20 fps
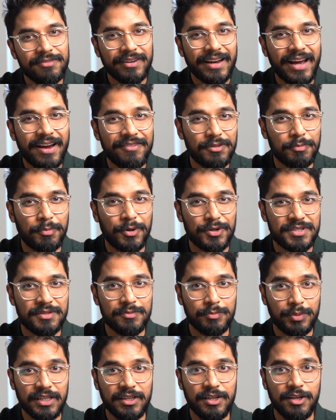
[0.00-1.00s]
even have the
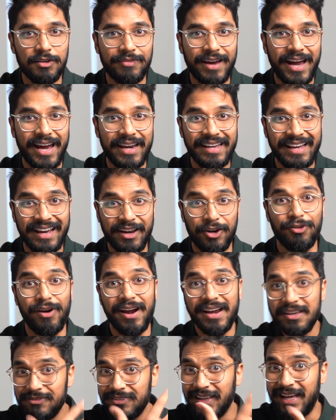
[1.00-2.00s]
possibility of adding a
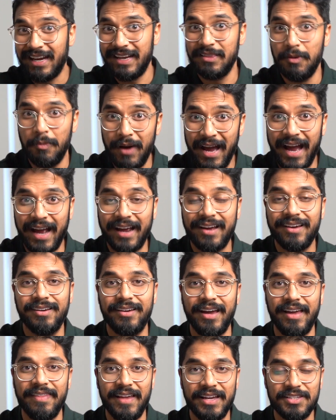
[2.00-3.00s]
granny flat in the back,
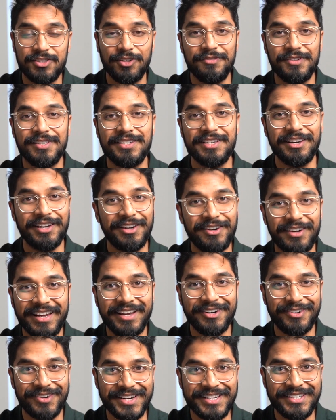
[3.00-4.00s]
and that's obviously going to
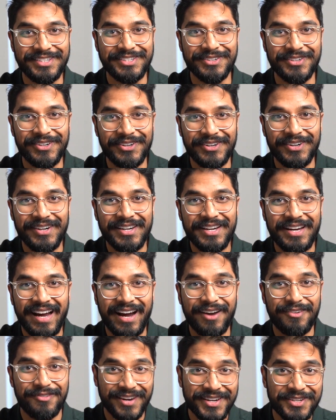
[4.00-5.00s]
increase your
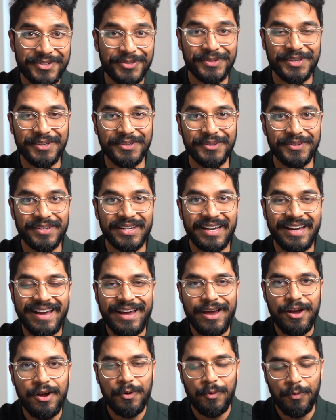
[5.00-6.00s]
rental yield.
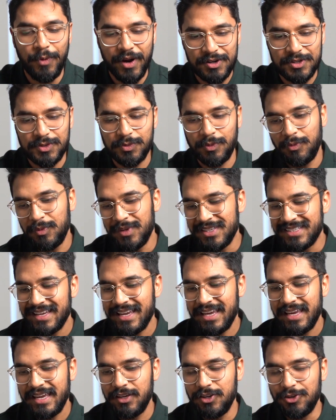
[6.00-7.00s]
Whereas when we're
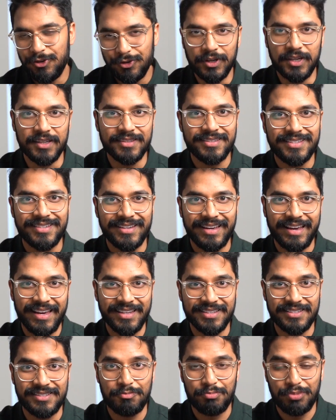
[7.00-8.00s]
seeing units,
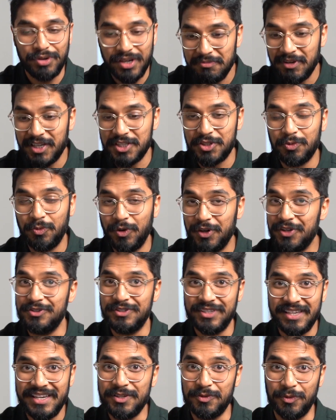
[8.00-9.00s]
it's pretty much what you
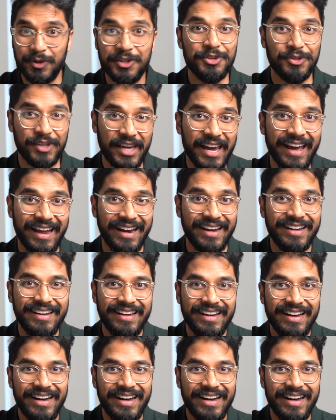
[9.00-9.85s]
see is what you get.